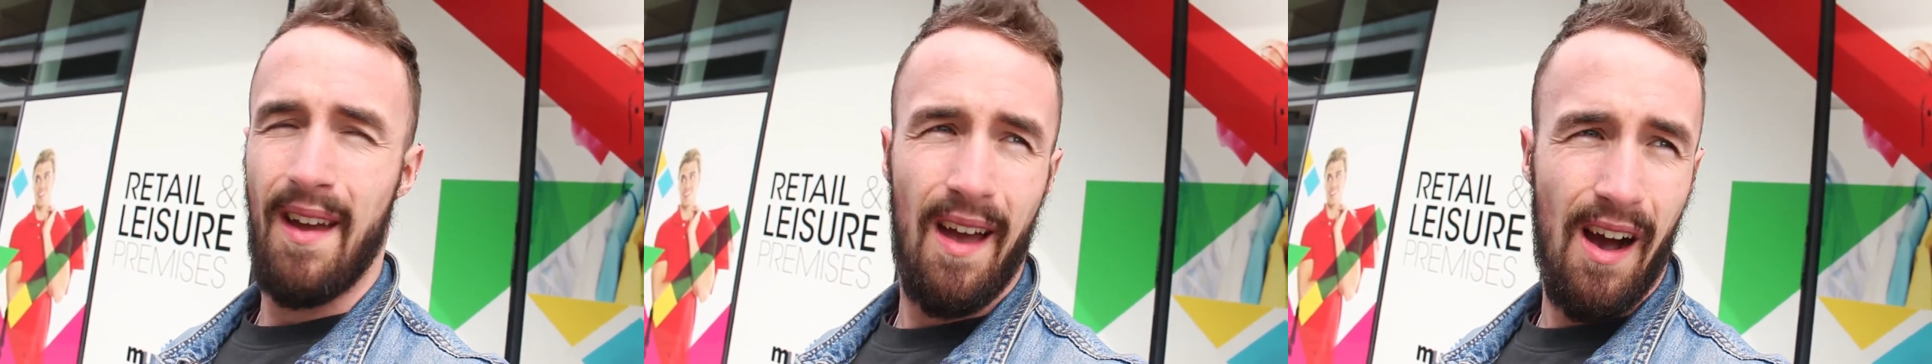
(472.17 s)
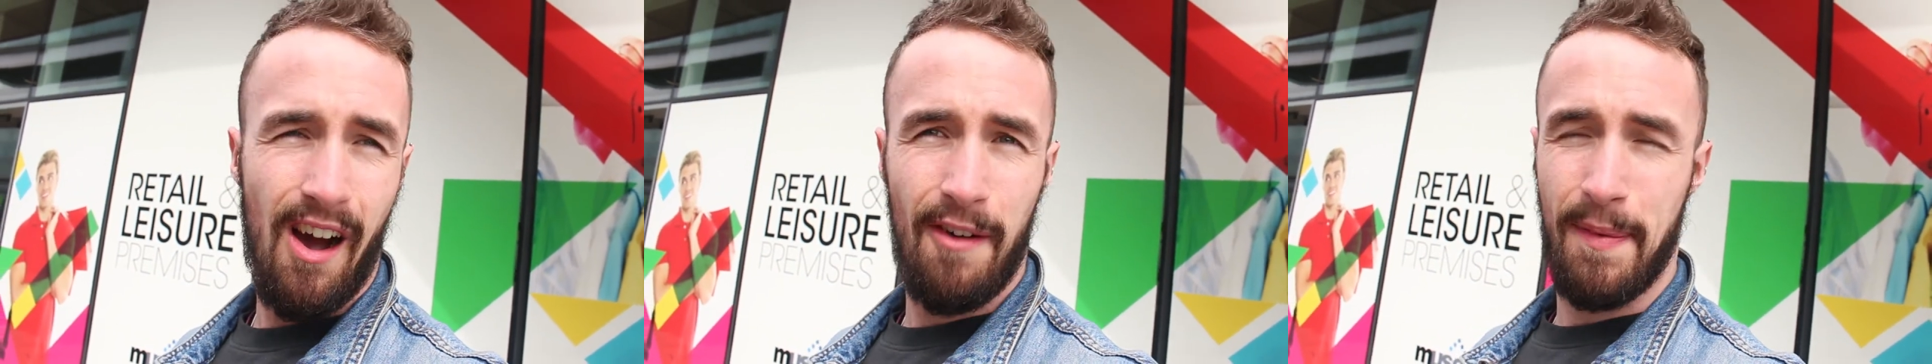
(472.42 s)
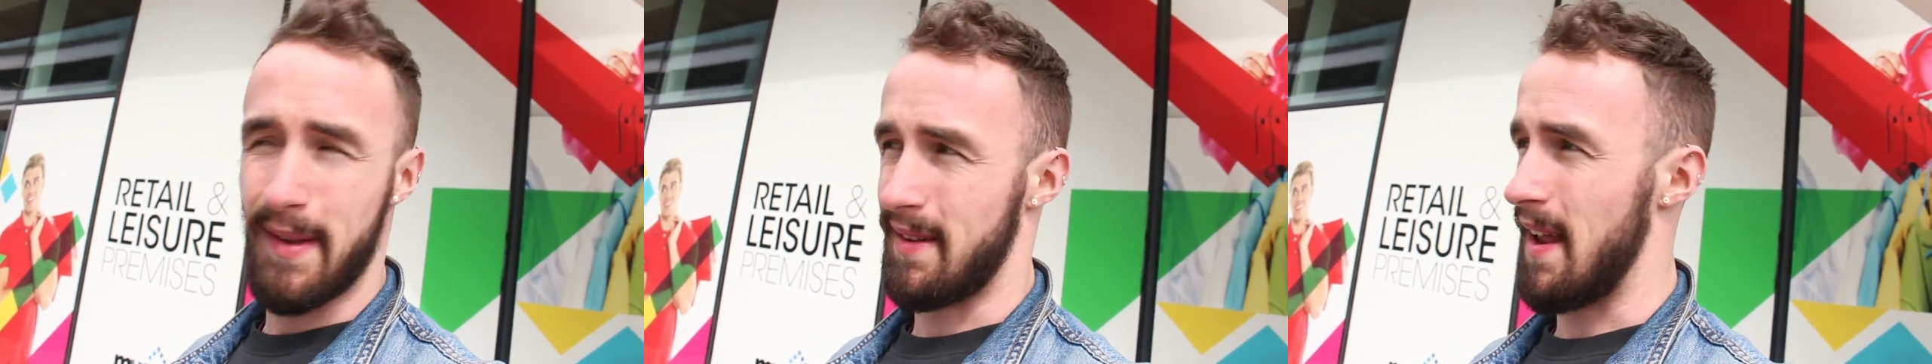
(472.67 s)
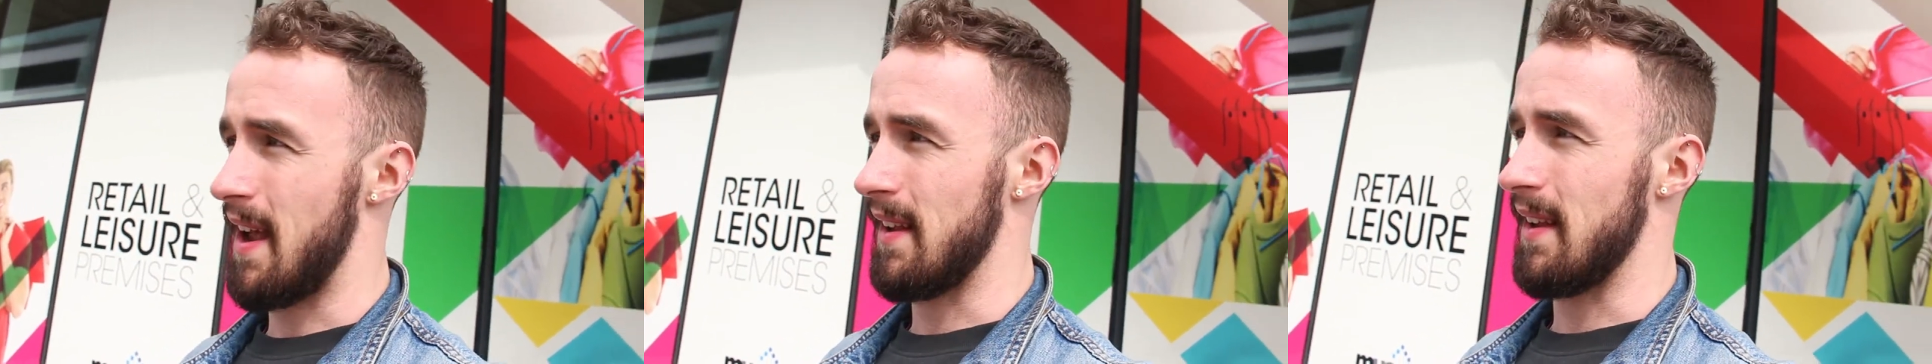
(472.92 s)
at
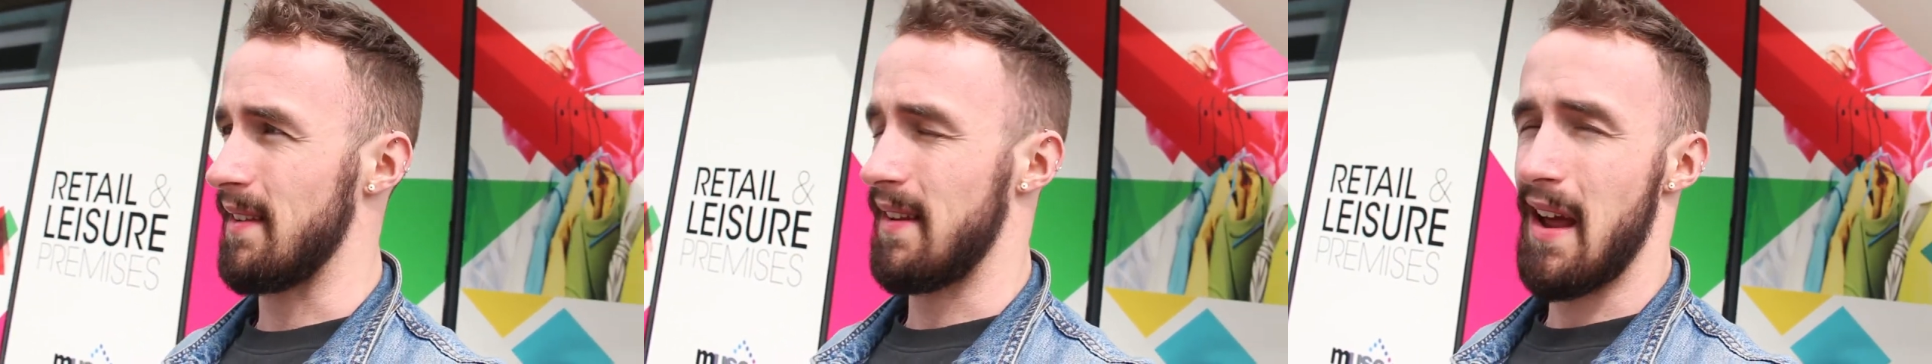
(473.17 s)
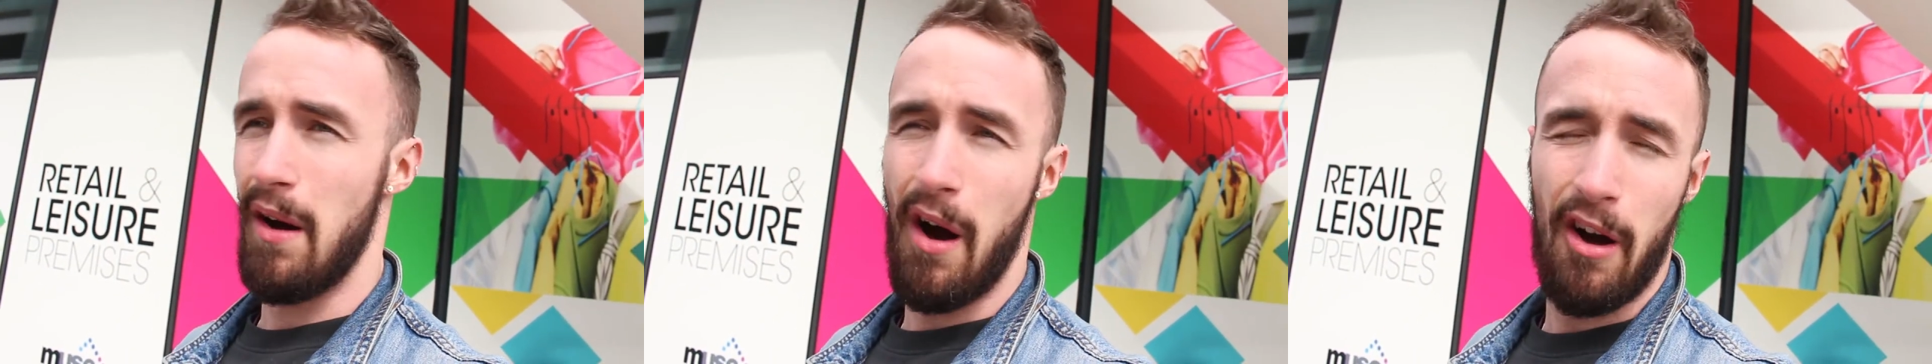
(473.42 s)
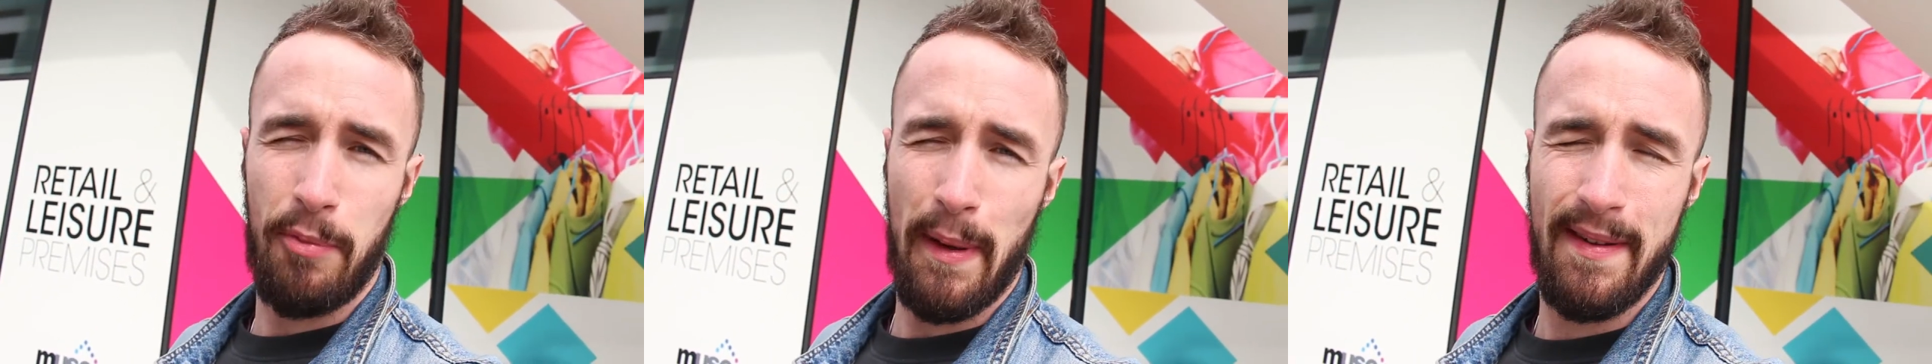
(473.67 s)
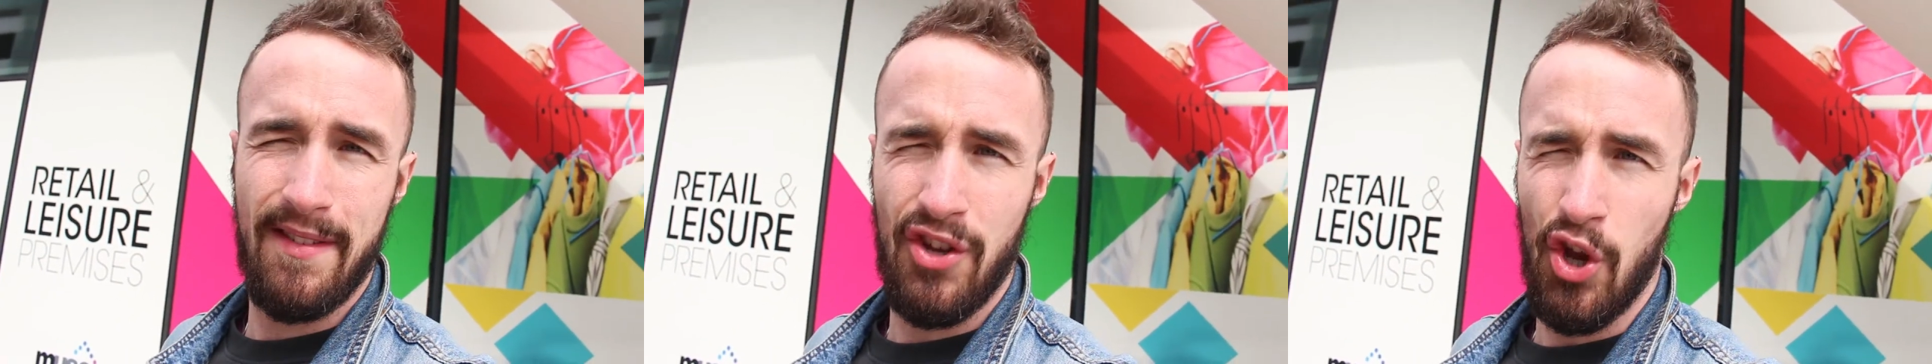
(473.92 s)
9:30. It's now
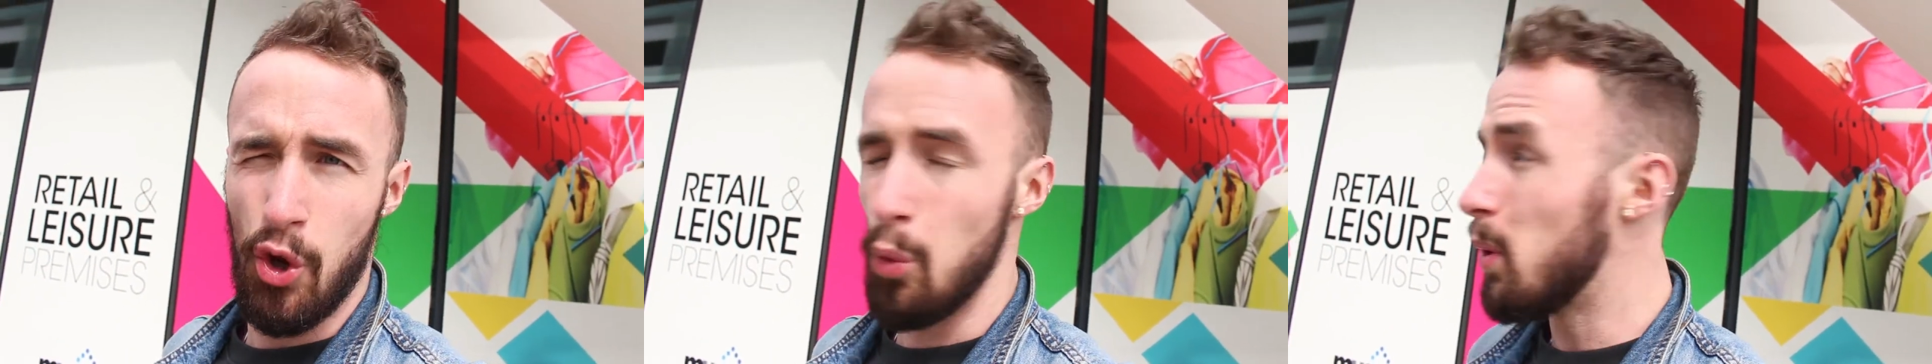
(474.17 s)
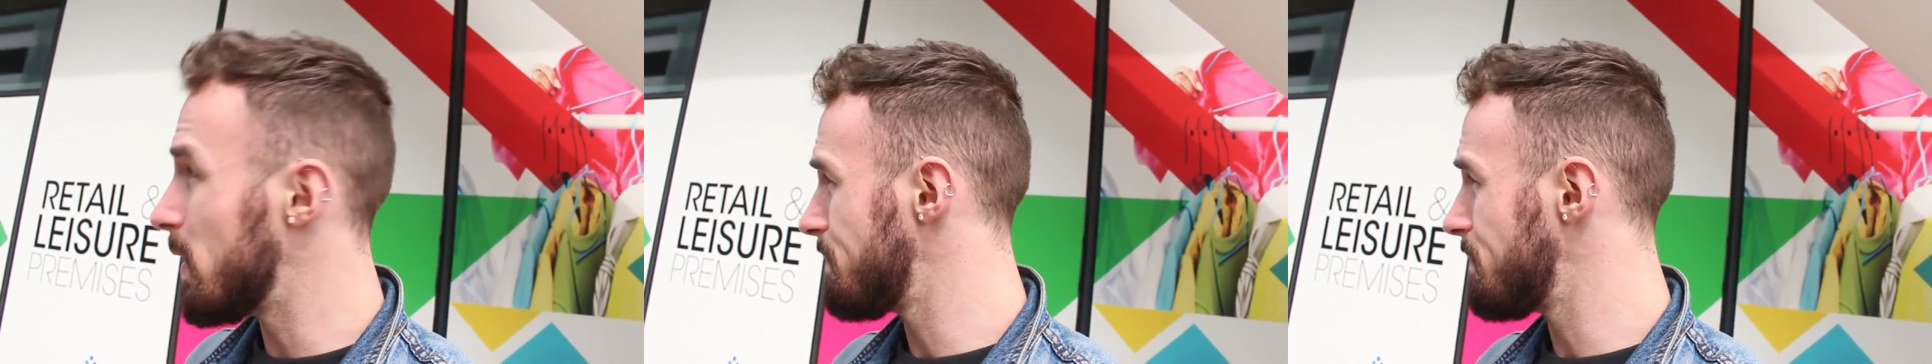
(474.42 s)
2:30.